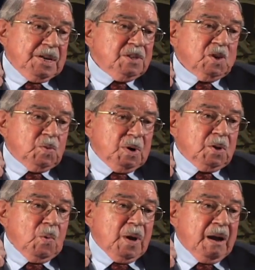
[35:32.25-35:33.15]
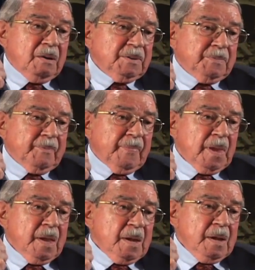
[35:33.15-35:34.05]
Engines would go out, and
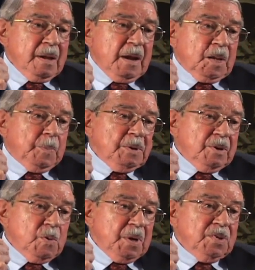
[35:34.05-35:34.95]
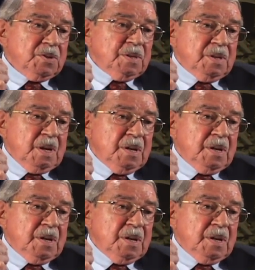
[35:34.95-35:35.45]
had to put new engines in.